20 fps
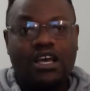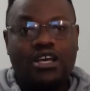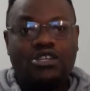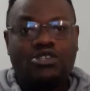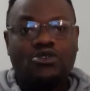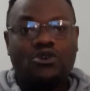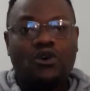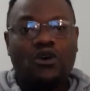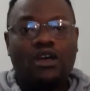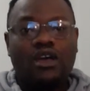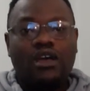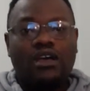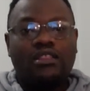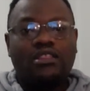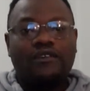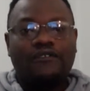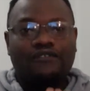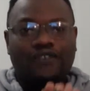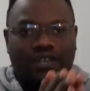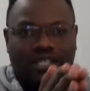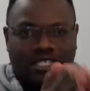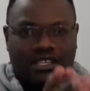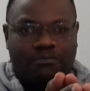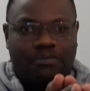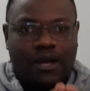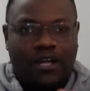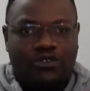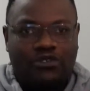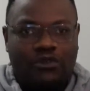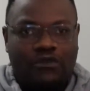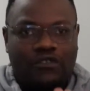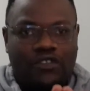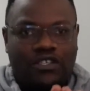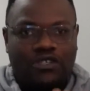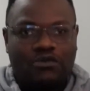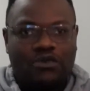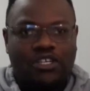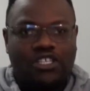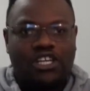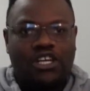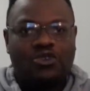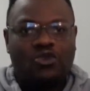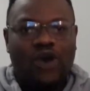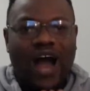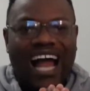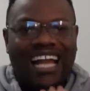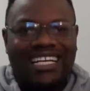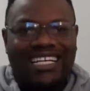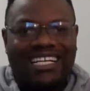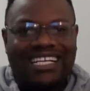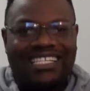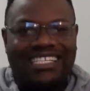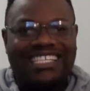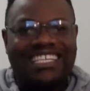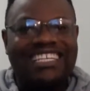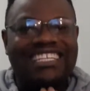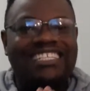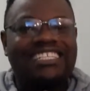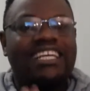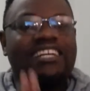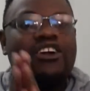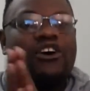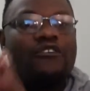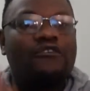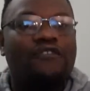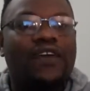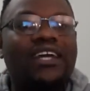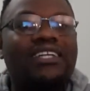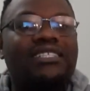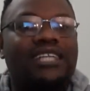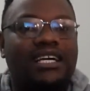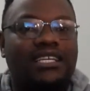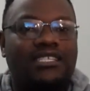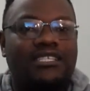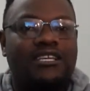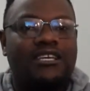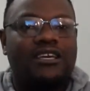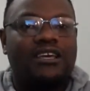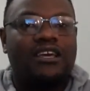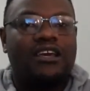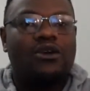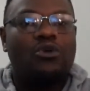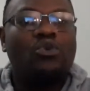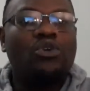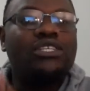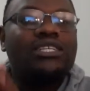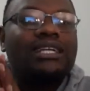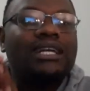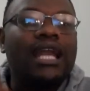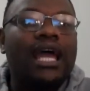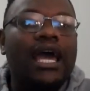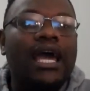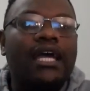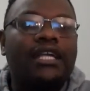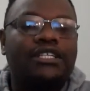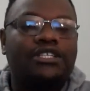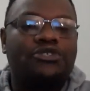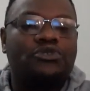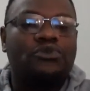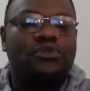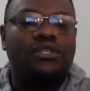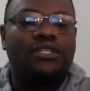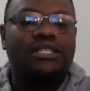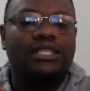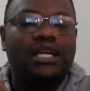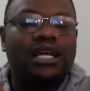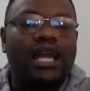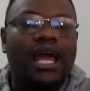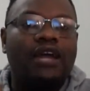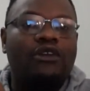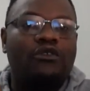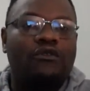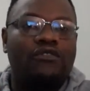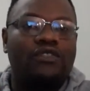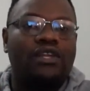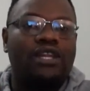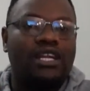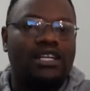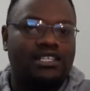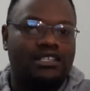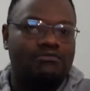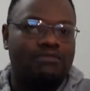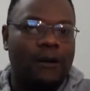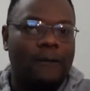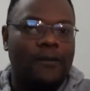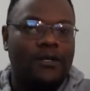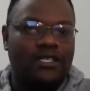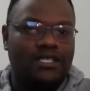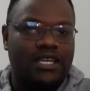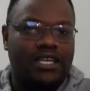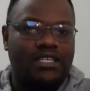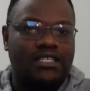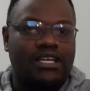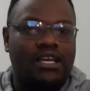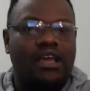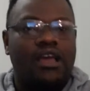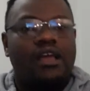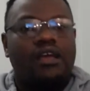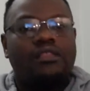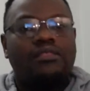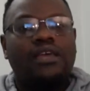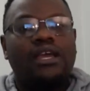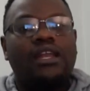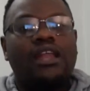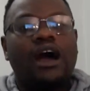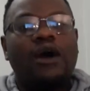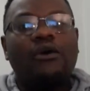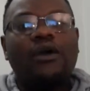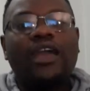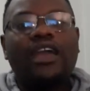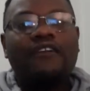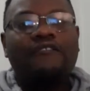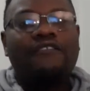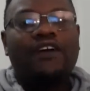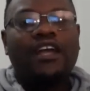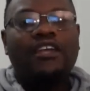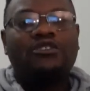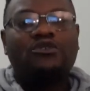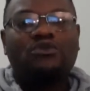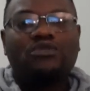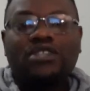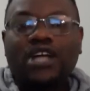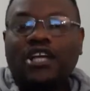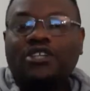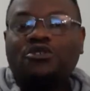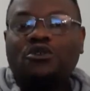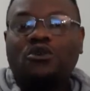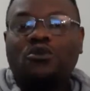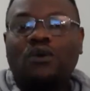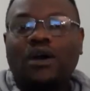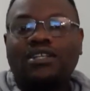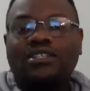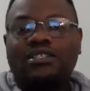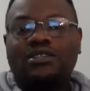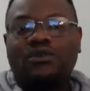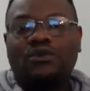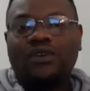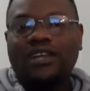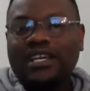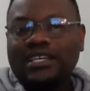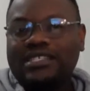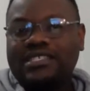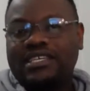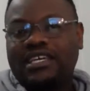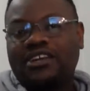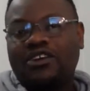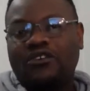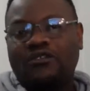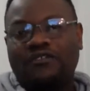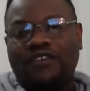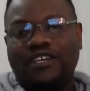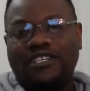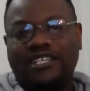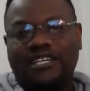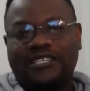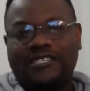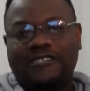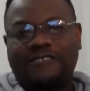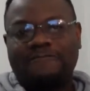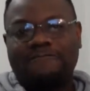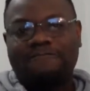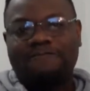So the first part of this question will address internal factors which led to the decline of the Great Zimbabwe State. Then, however, it will touch on what? On external factors.